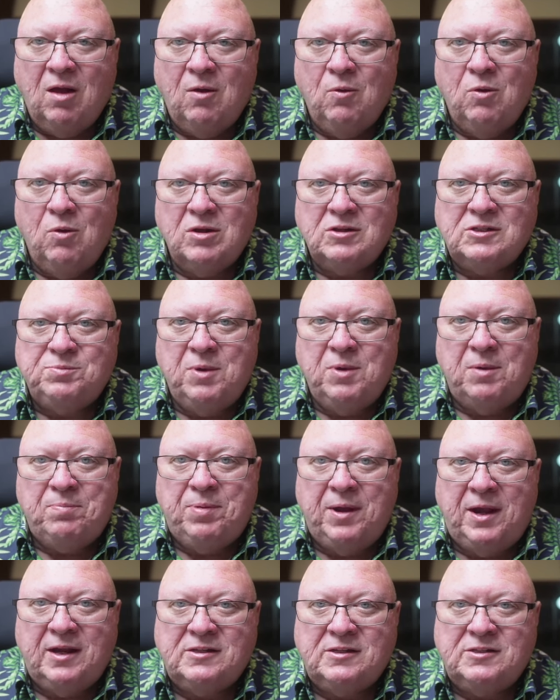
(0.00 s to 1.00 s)
I want is my
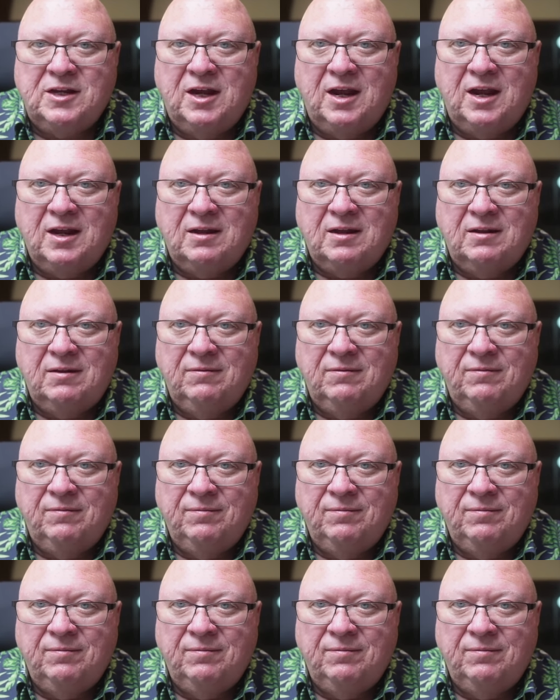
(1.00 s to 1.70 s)
paycheck,